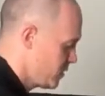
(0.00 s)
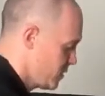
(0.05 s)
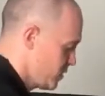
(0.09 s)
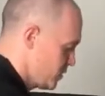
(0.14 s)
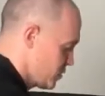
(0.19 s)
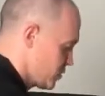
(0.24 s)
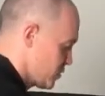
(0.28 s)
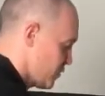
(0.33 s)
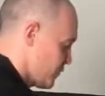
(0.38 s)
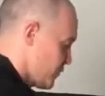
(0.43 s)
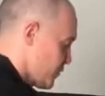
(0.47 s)

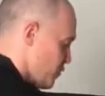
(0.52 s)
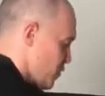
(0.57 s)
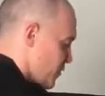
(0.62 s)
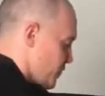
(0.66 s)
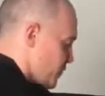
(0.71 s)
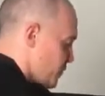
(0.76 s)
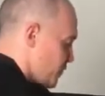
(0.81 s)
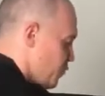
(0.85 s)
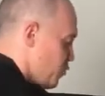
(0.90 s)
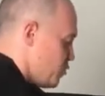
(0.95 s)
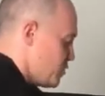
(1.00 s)
So for our
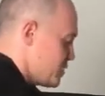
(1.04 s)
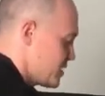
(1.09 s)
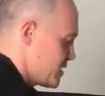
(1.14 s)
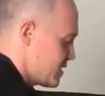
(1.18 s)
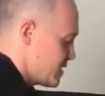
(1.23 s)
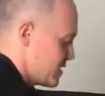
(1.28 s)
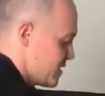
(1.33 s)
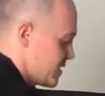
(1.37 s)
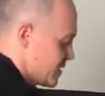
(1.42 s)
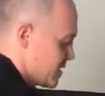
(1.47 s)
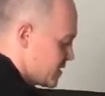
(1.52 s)
FROZA
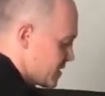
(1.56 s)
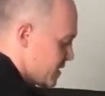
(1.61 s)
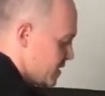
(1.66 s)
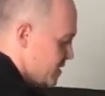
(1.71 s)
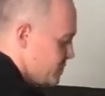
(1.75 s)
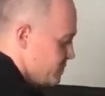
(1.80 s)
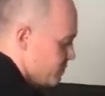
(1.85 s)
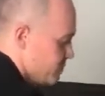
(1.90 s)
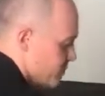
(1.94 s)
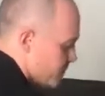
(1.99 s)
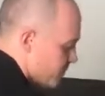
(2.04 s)

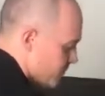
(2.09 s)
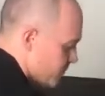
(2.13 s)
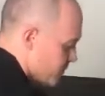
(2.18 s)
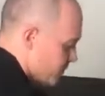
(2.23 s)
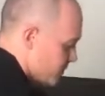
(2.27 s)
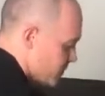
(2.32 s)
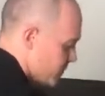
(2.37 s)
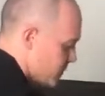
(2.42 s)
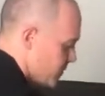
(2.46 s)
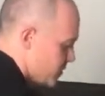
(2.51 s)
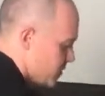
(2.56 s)
60,
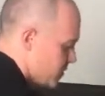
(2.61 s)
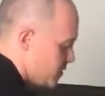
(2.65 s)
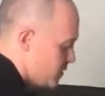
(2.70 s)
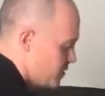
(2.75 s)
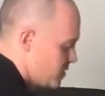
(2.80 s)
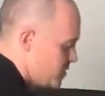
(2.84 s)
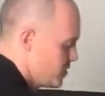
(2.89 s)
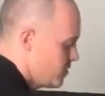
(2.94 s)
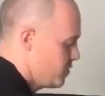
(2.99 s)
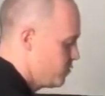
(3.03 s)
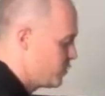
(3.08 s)

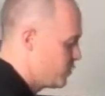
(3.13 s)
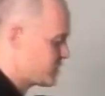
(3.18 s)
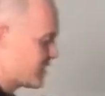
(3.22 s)
which